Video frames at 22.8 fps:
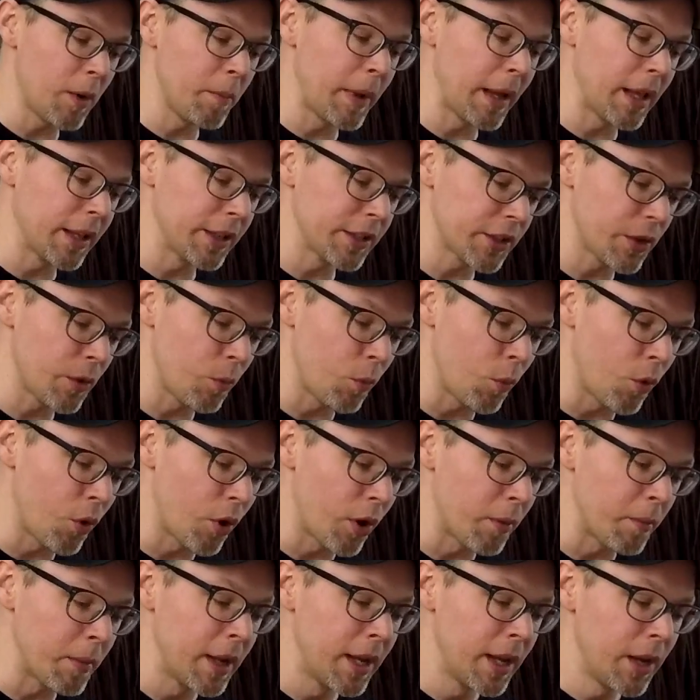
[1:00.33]
balanced and
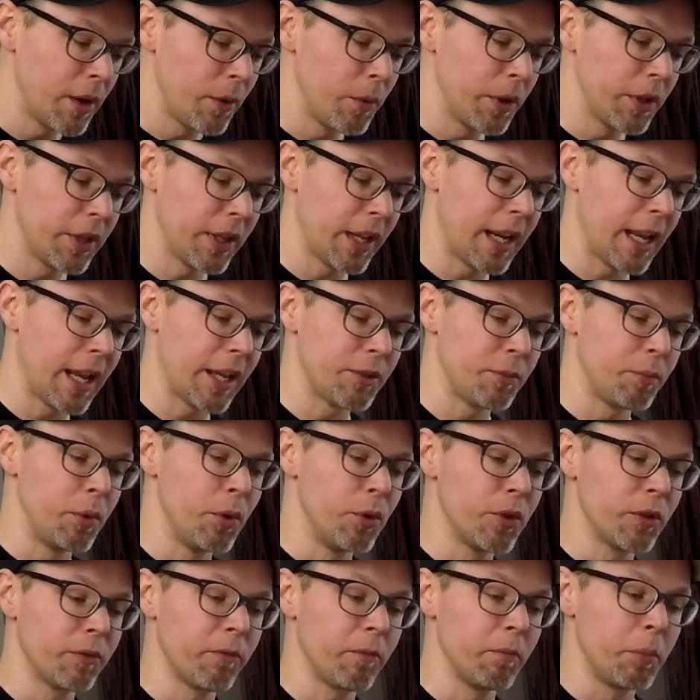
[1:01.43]
warm, and has
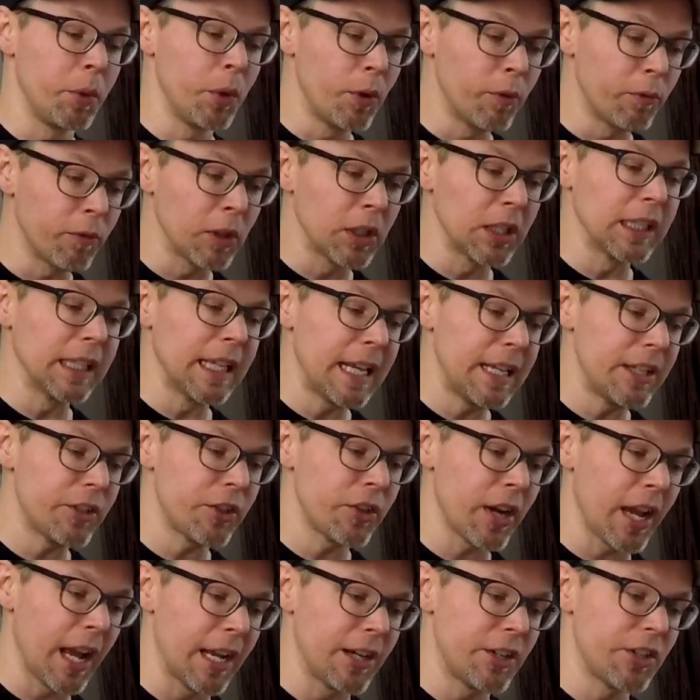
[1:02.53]
beautiful
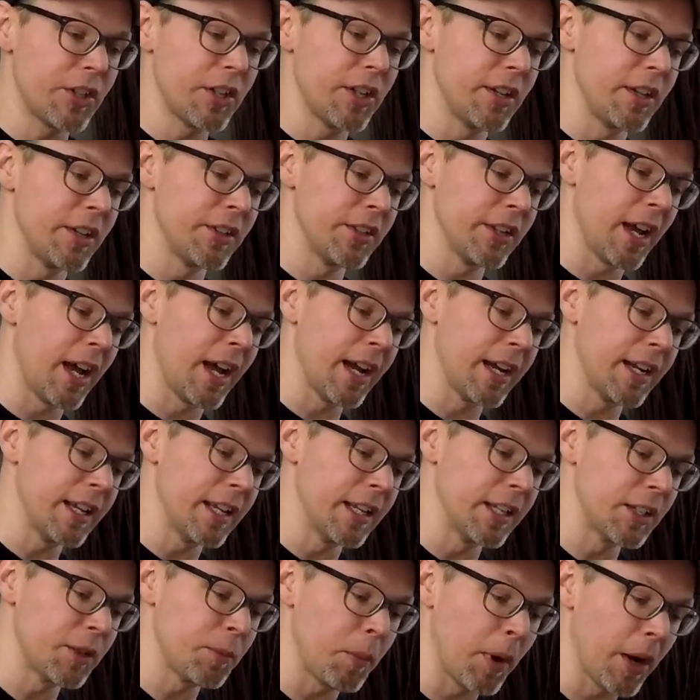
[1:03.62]
laser-etched design
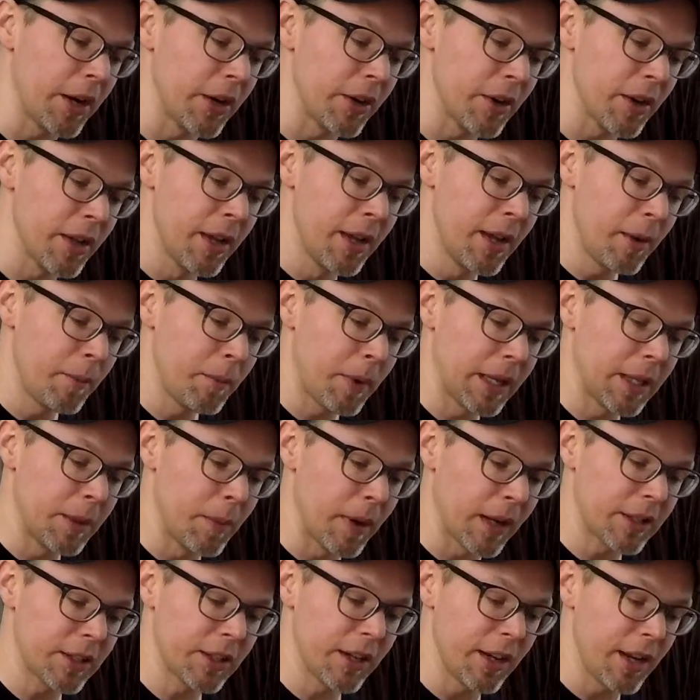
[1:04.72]
inspired by the
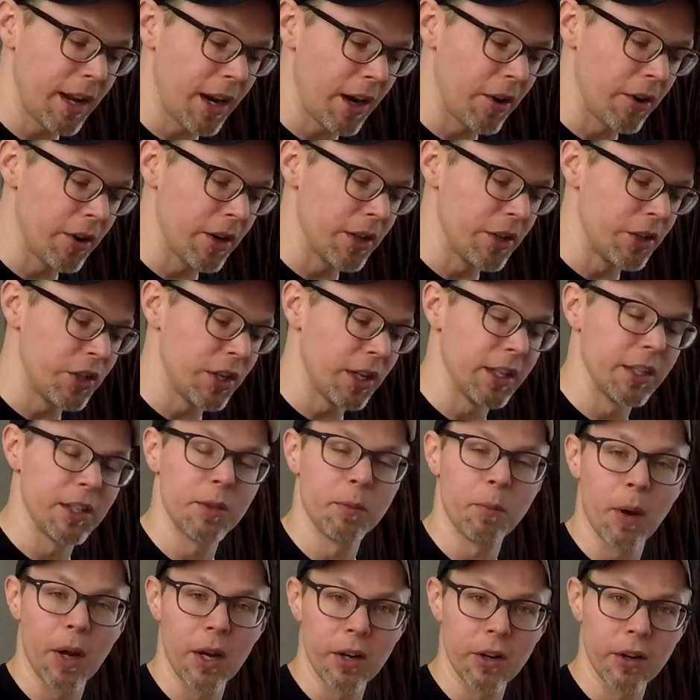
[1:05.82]
Mexican heritage
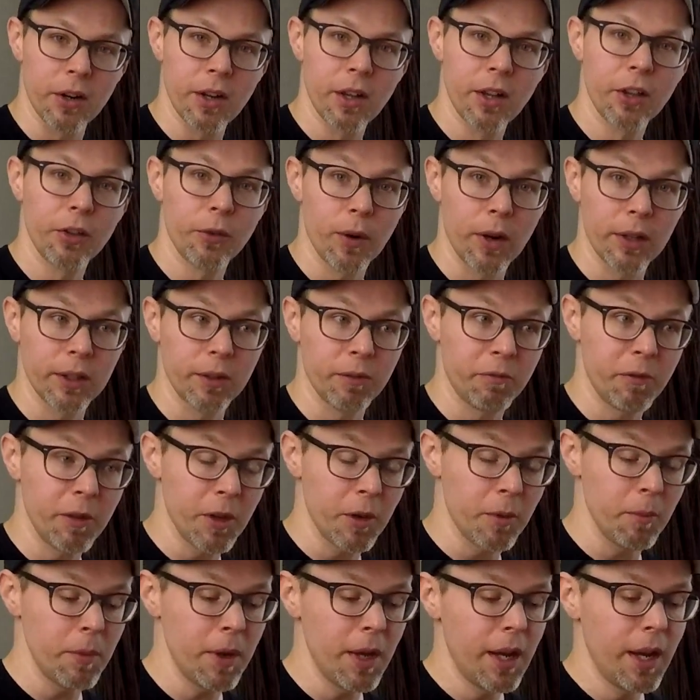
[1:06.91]
inspired throughout the
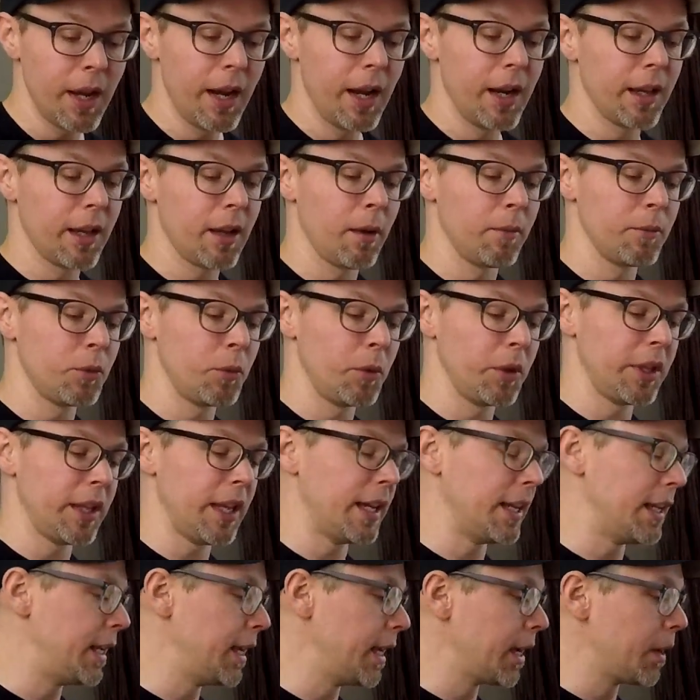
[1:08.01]
film, and it comes with a
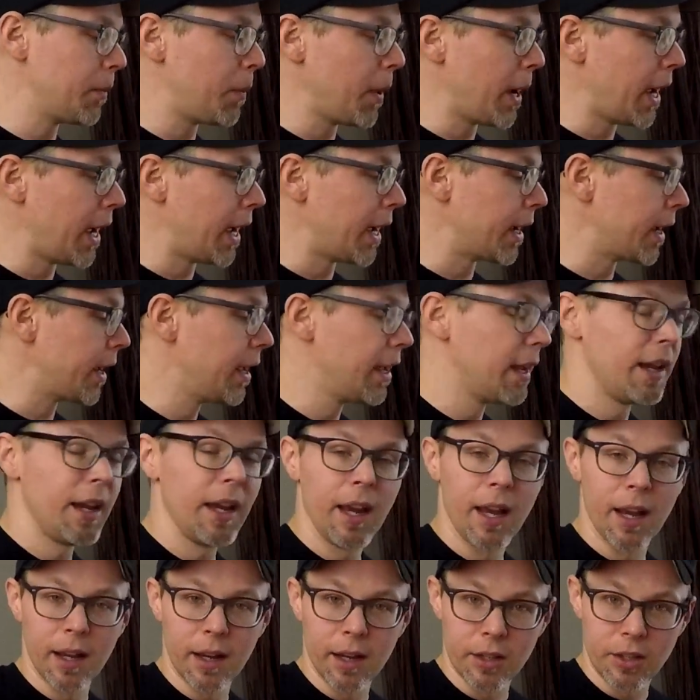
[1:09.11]
gig bag
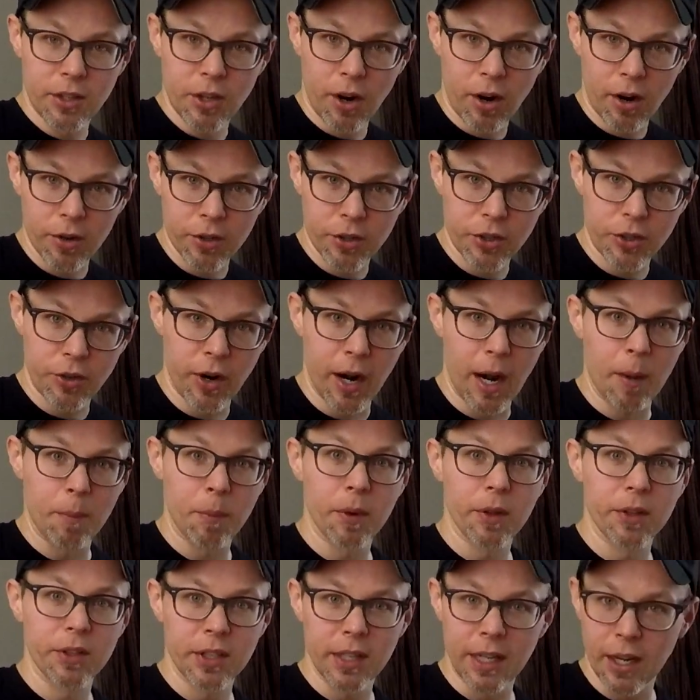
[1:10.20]
and guitar strap
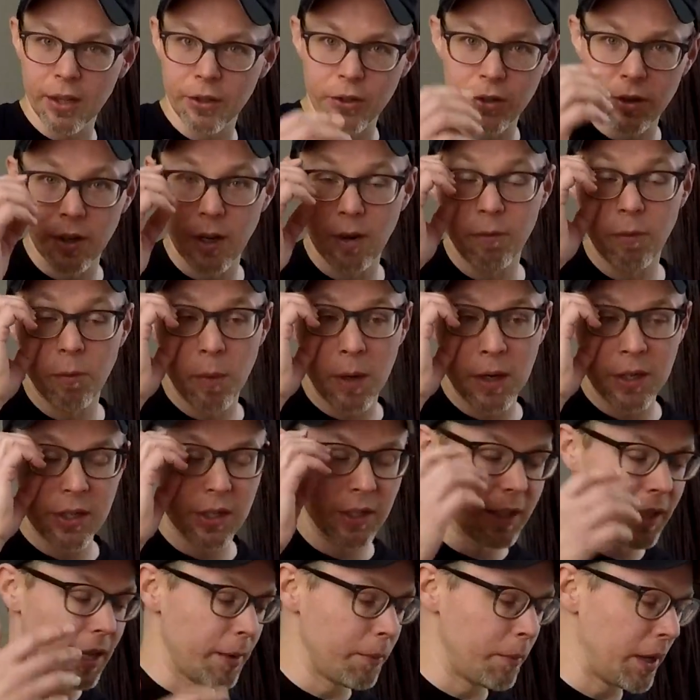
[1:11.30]
as the other information
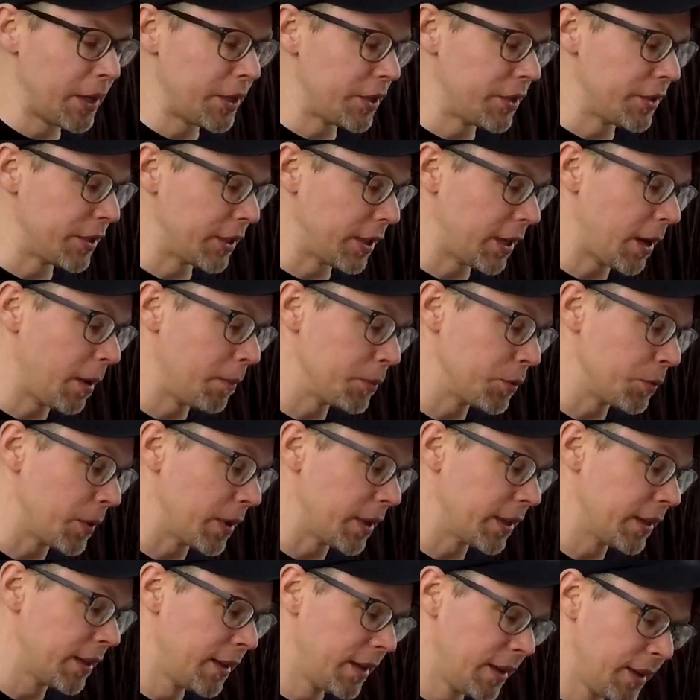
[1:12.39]
that it mentions it comes with.